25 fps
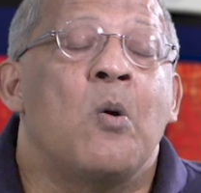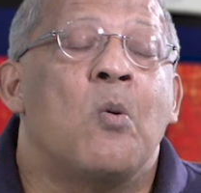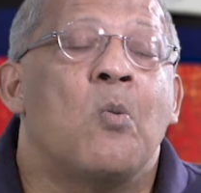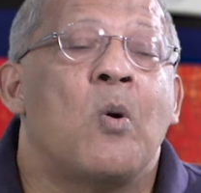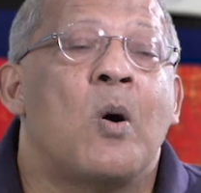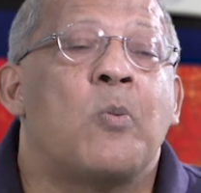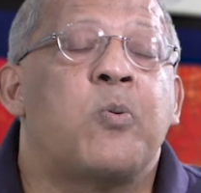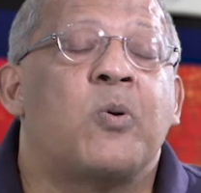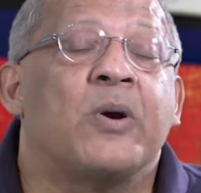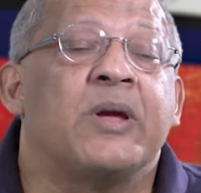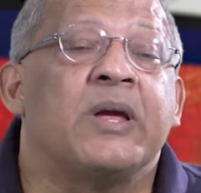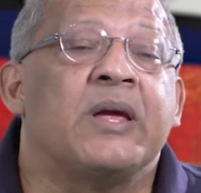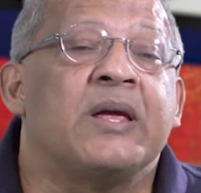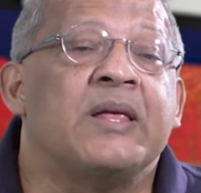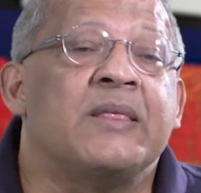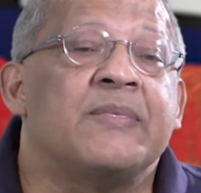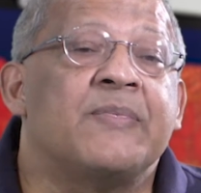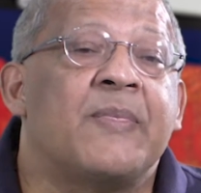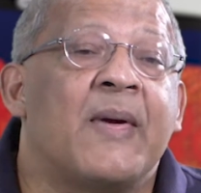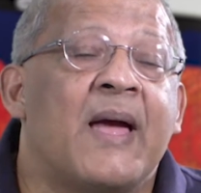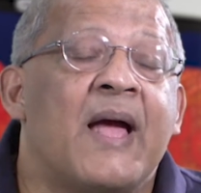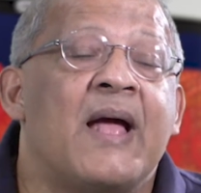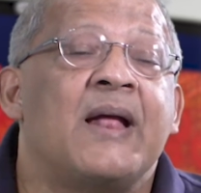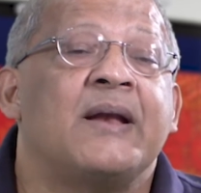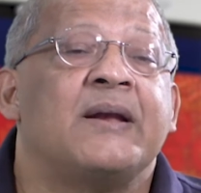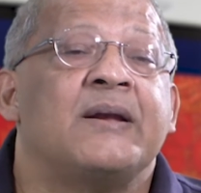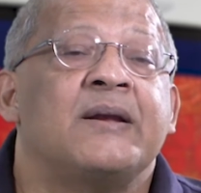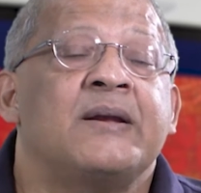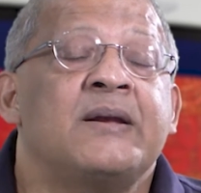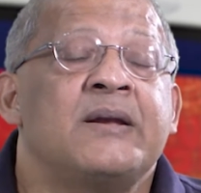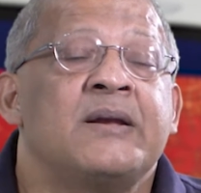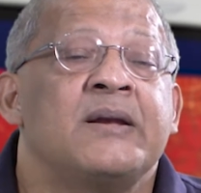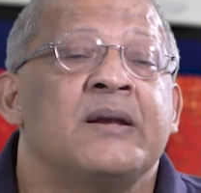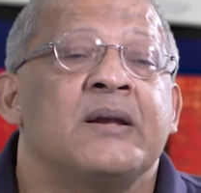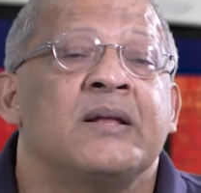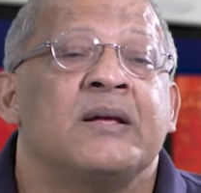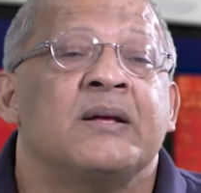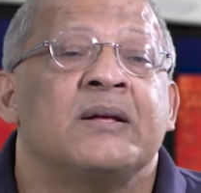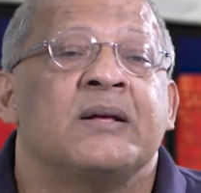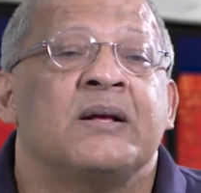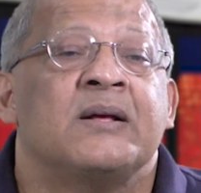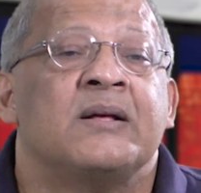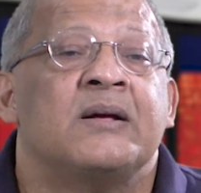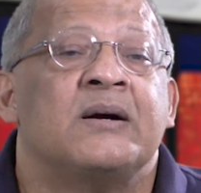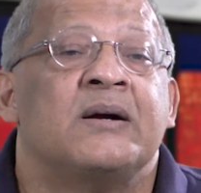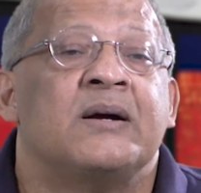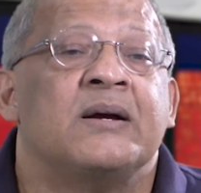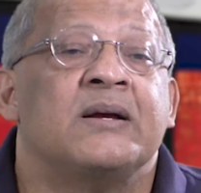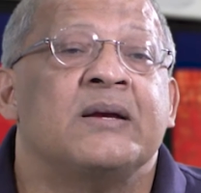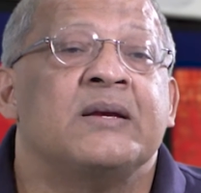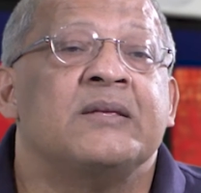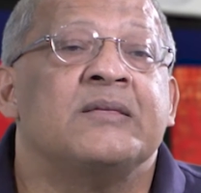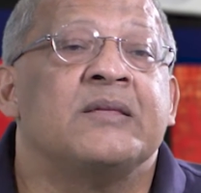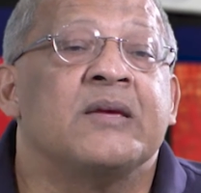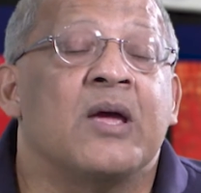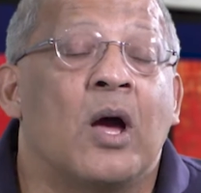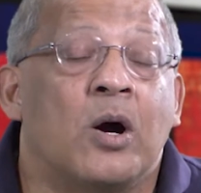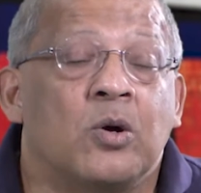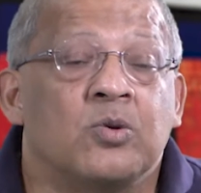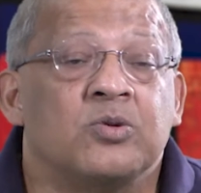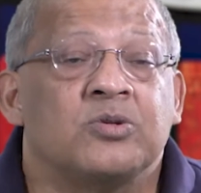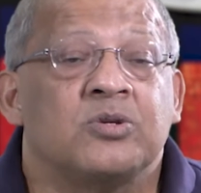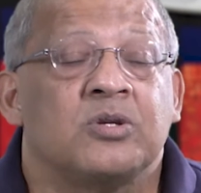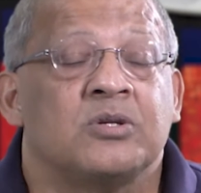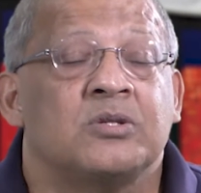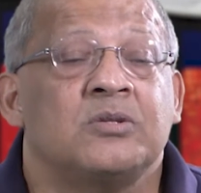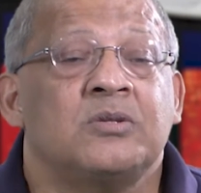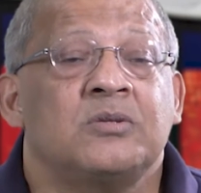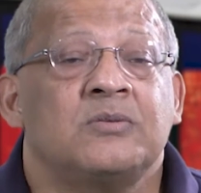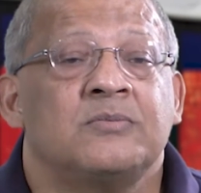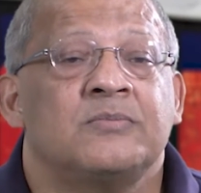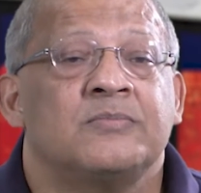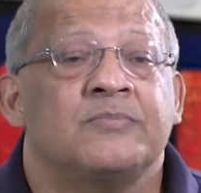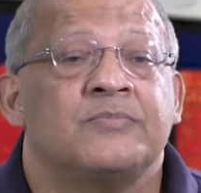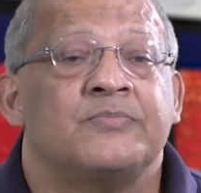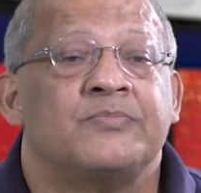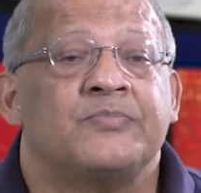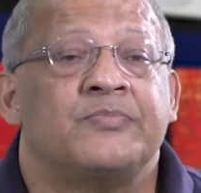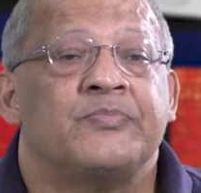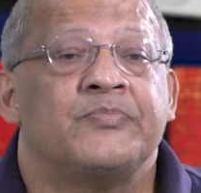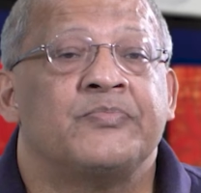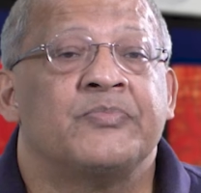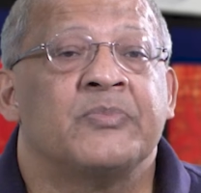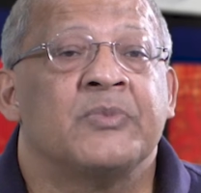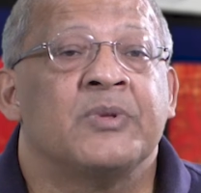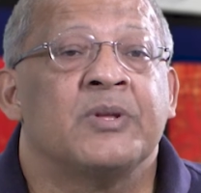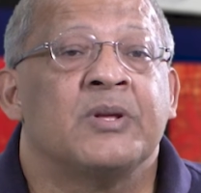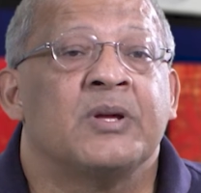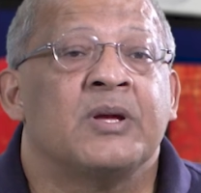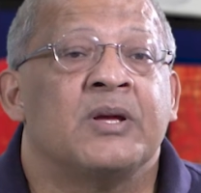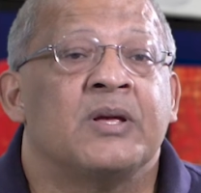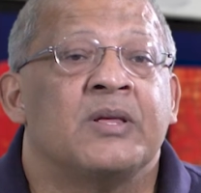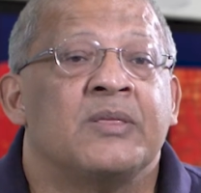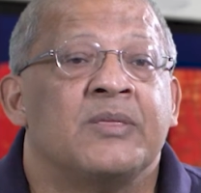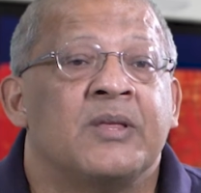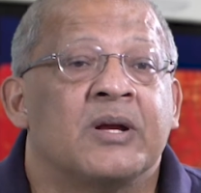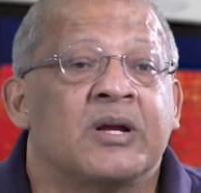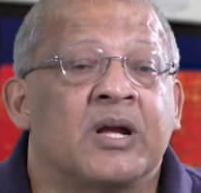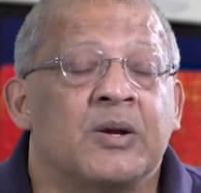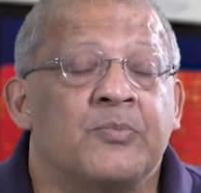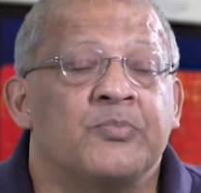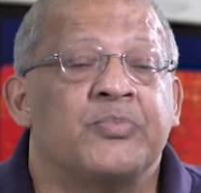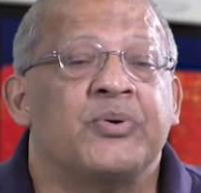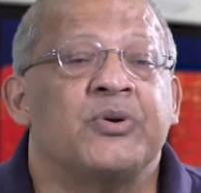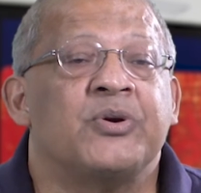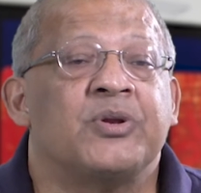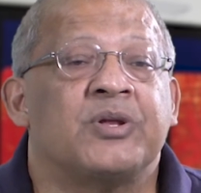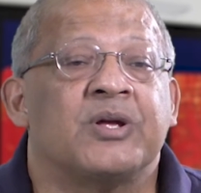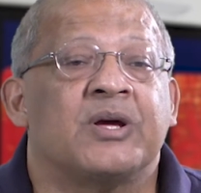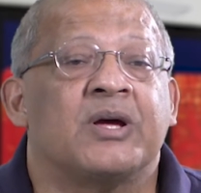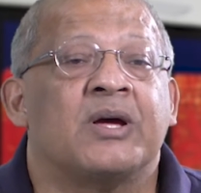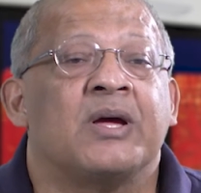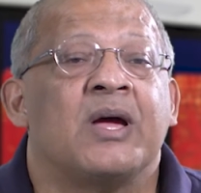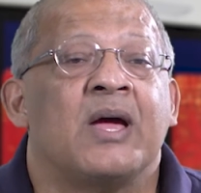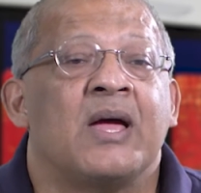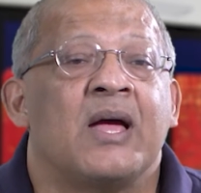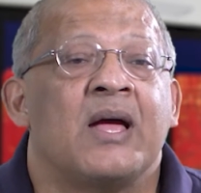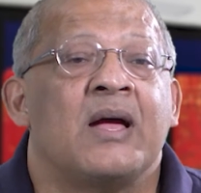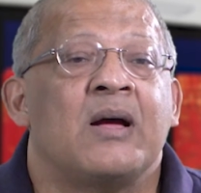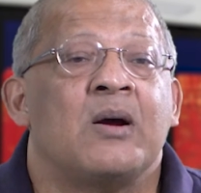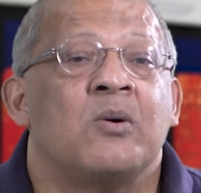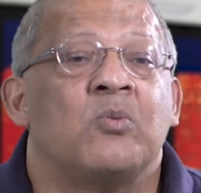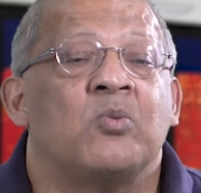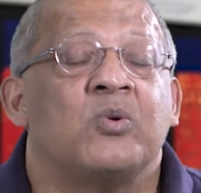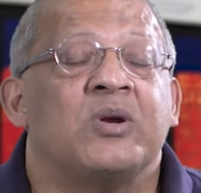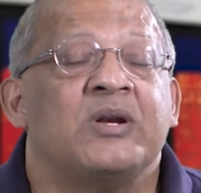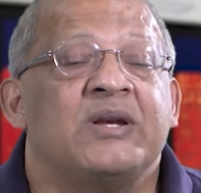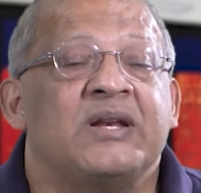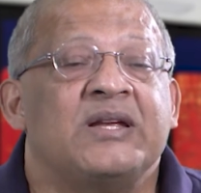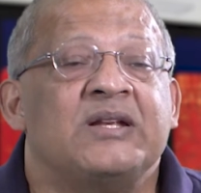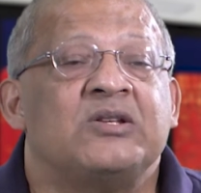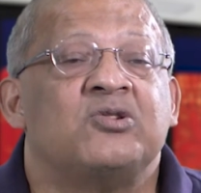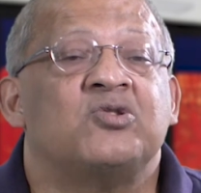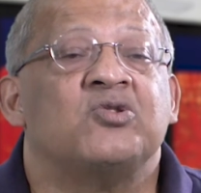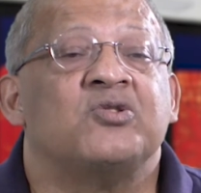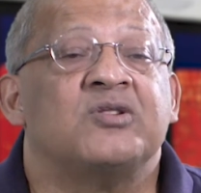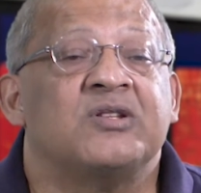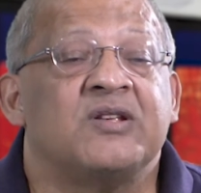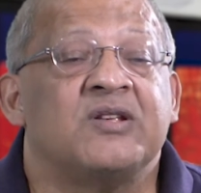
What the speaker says: What we then, in the ocean, the computer, we need to